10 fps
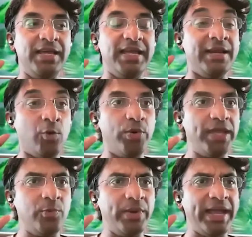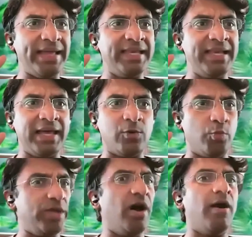in a weird way, I think like
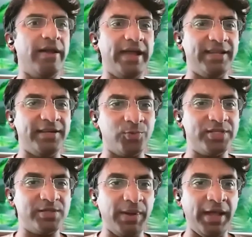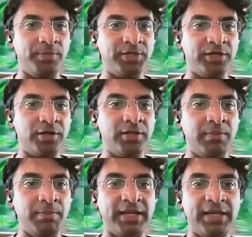we are heading towards a panopticon
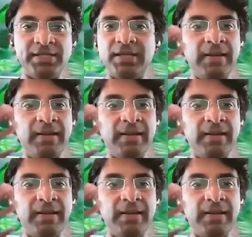because